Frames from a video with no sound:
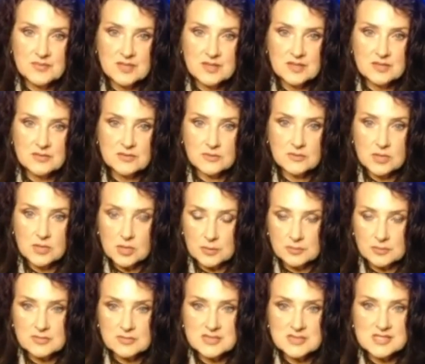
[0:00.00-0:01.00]

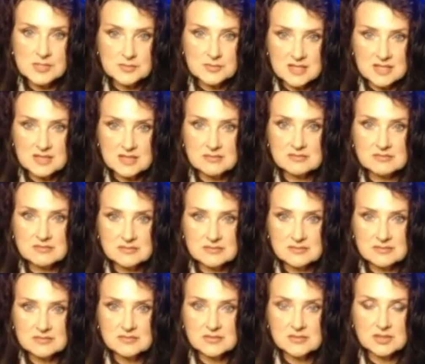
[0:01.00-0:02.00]
from something,
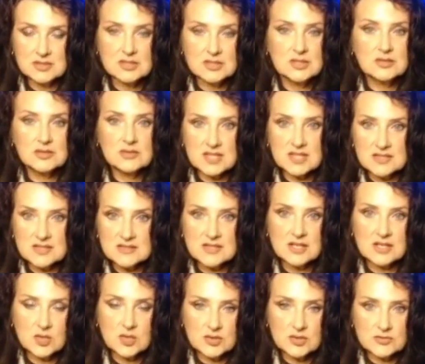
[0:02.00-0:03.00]
as a
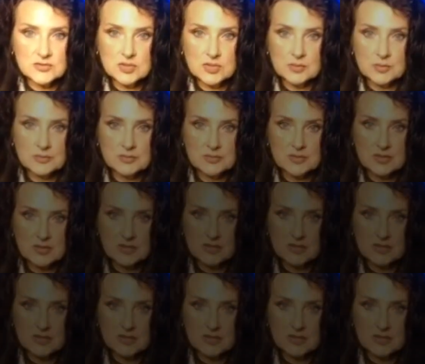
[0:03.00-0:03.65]
lower form of